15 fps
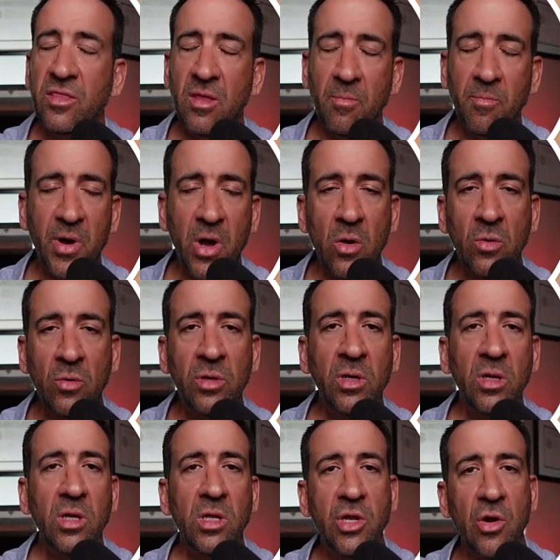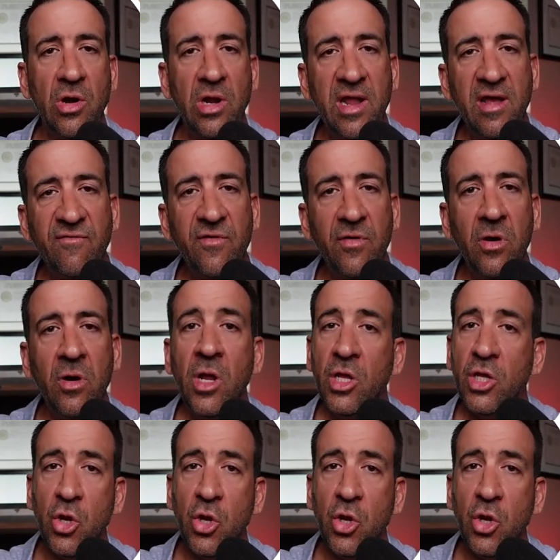the bone, your liver,